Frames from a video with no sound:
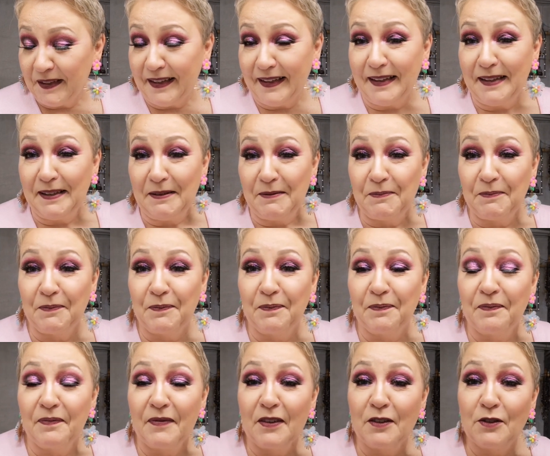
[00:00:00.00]
Yeah.
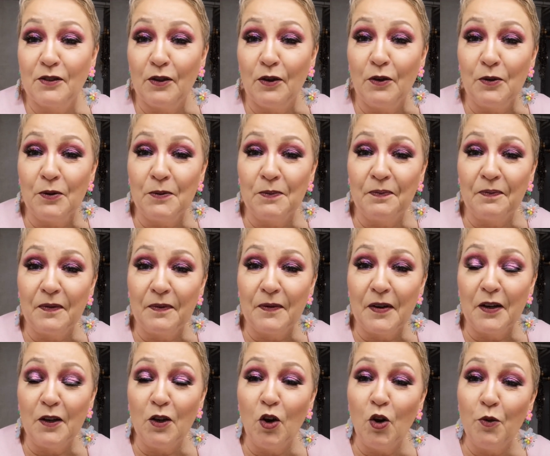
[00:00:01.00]
So
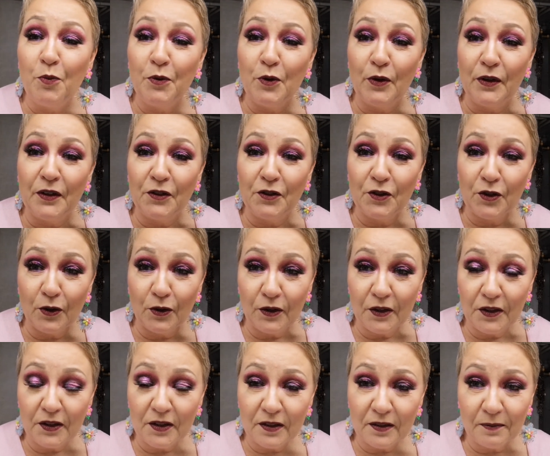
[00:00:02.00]
I hope you
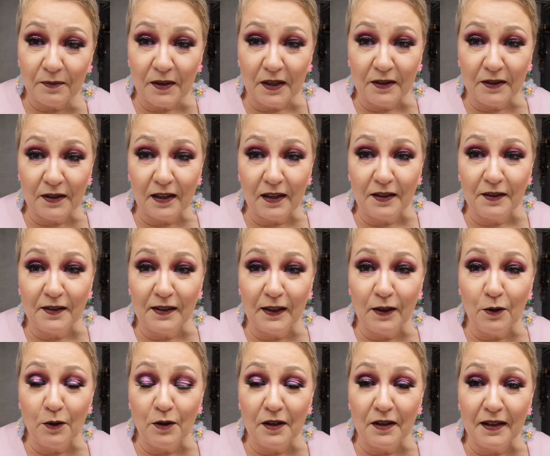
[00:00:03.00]
enjoyed. Until I
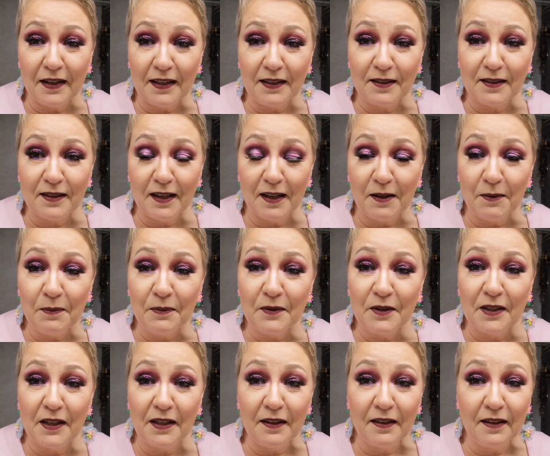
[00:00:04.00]
see you the next
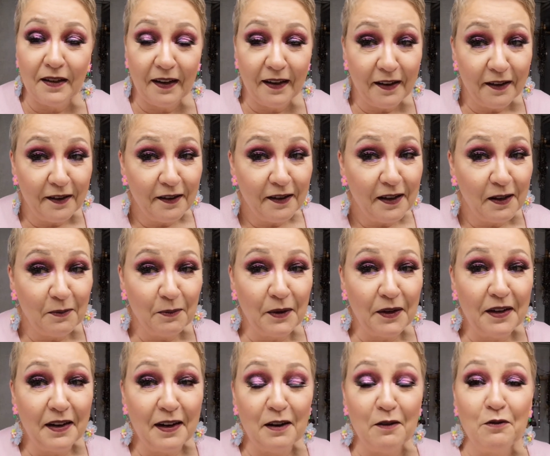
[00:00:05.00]
time, take care and
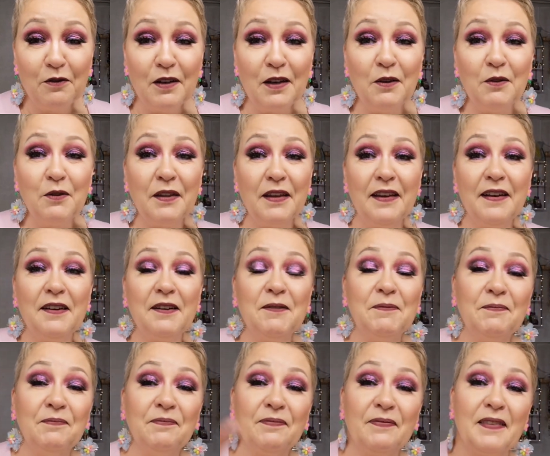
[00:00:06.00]
be careful out
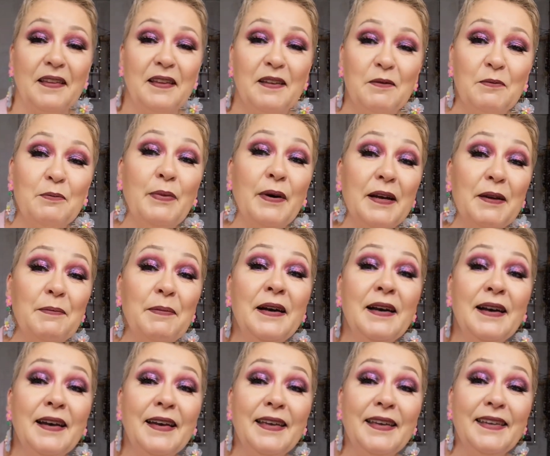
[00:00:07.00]
there. Bye
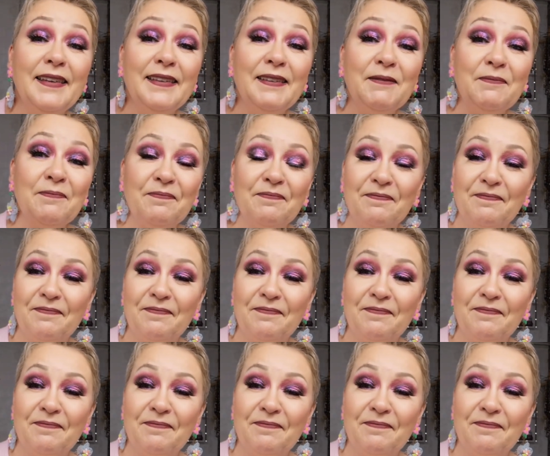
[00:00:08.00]
bye.